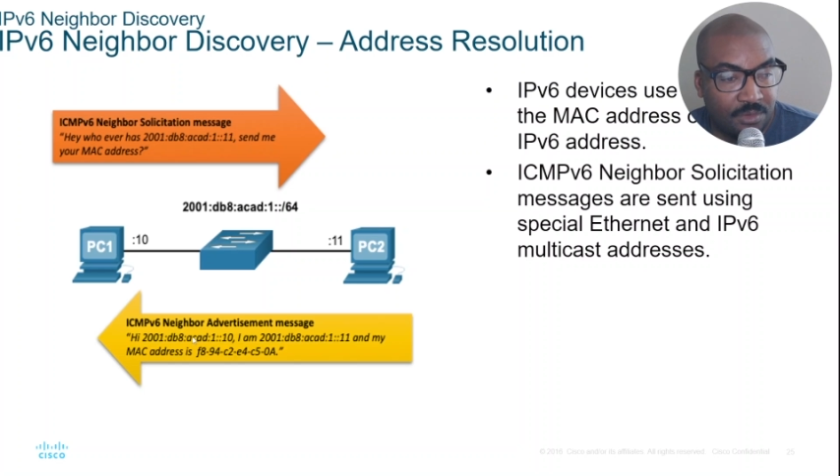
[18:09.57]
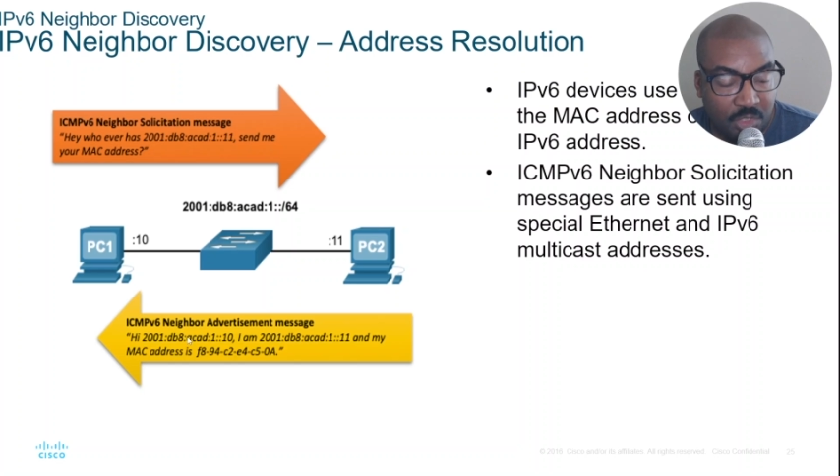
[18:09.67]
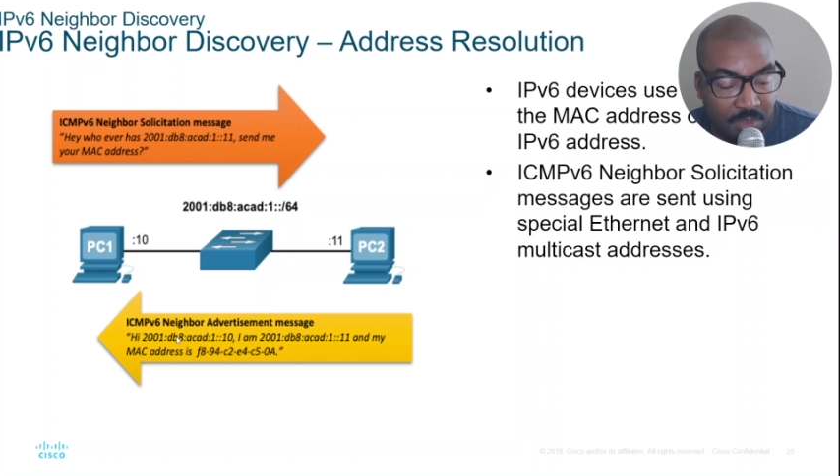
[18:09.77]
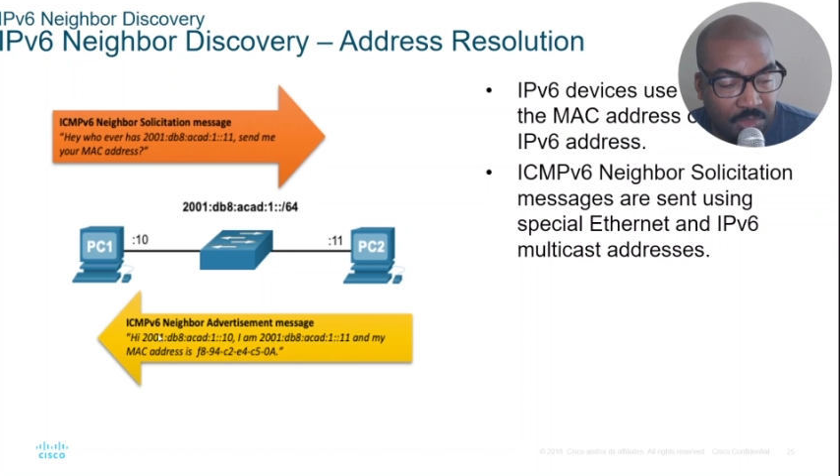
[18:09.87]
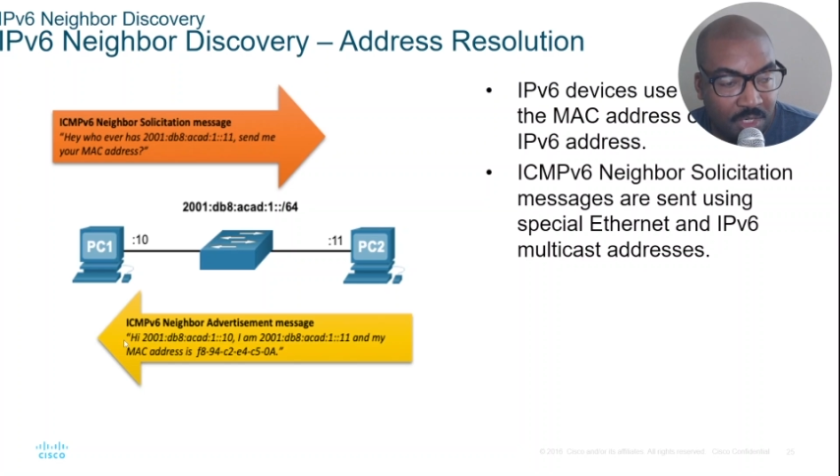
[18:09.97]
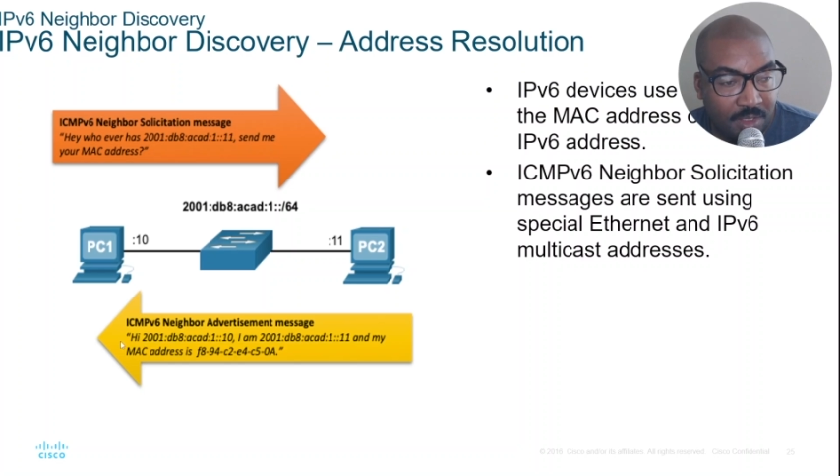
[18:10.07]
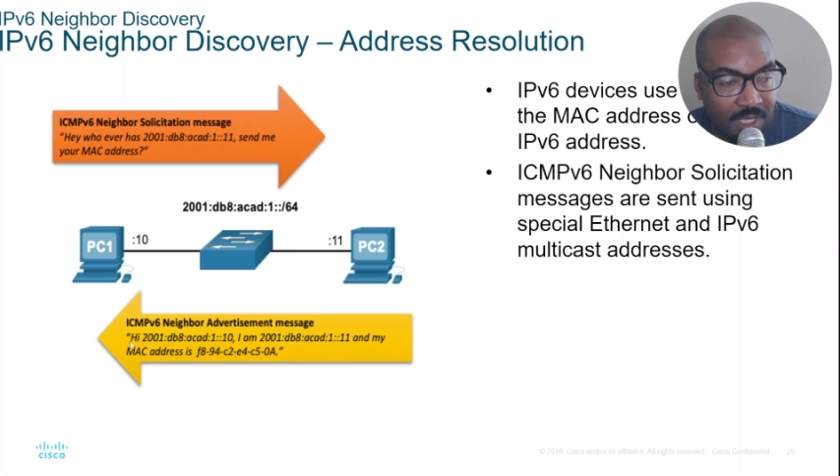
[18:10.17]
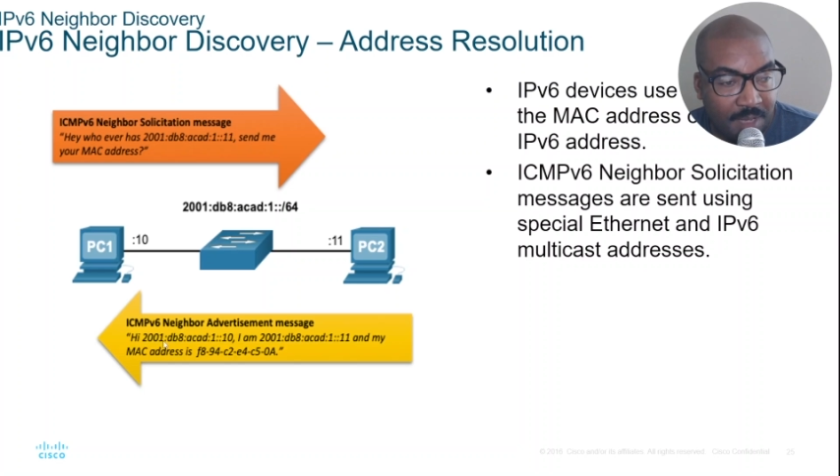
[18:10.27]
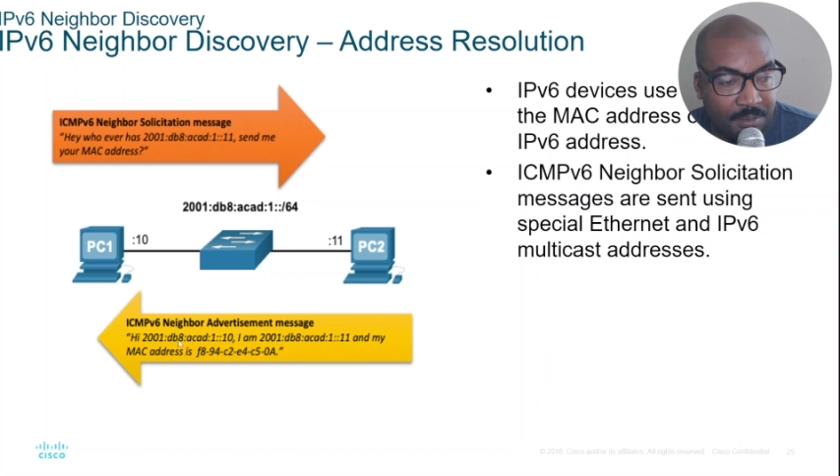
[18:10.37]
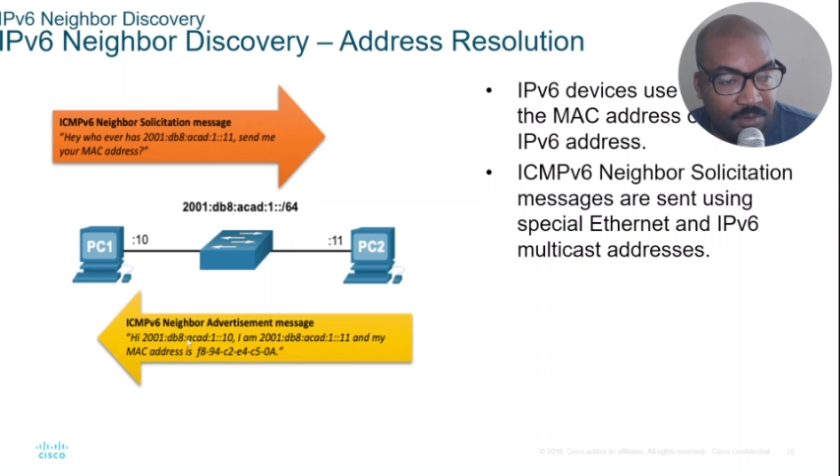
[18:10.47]
I'm sorry,
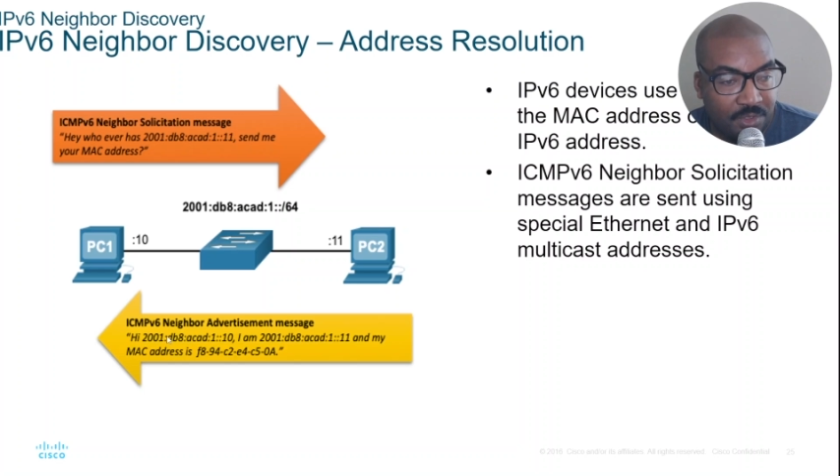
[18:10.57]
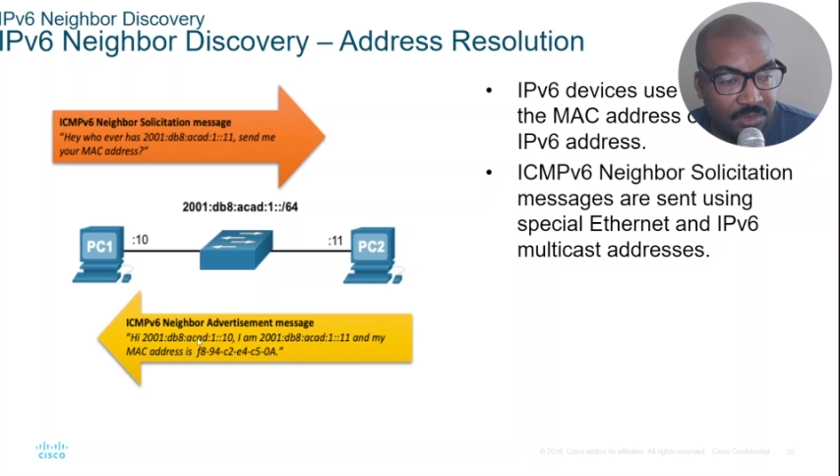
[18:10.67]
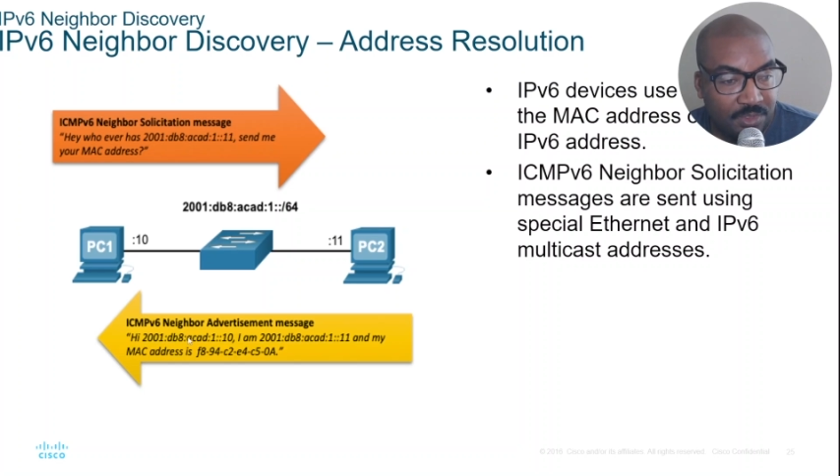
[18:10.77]
IP version